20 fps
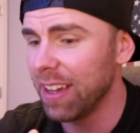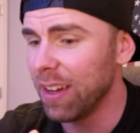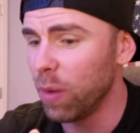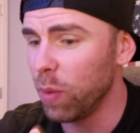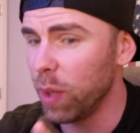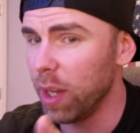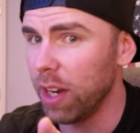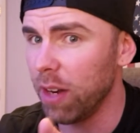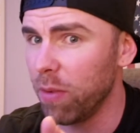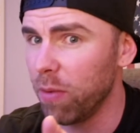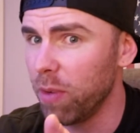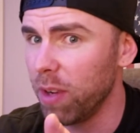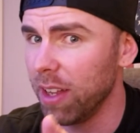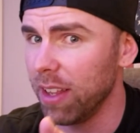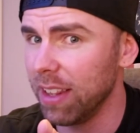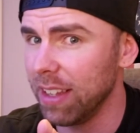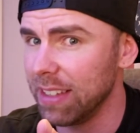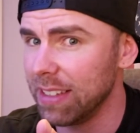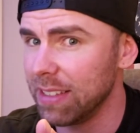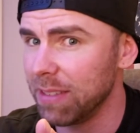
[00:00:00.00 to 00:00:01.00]
when in
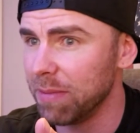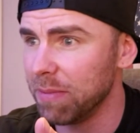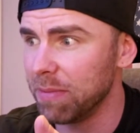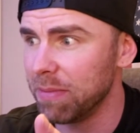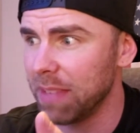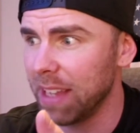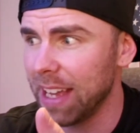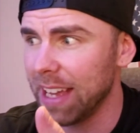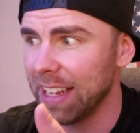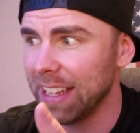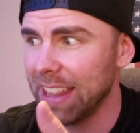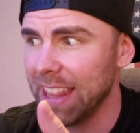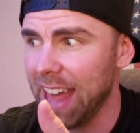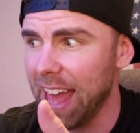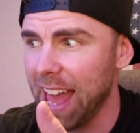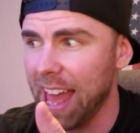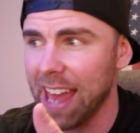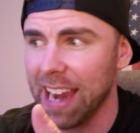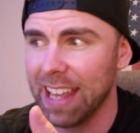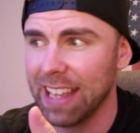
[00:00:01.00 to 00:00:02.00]
realism, like,
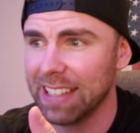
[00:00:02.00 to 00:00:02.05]
that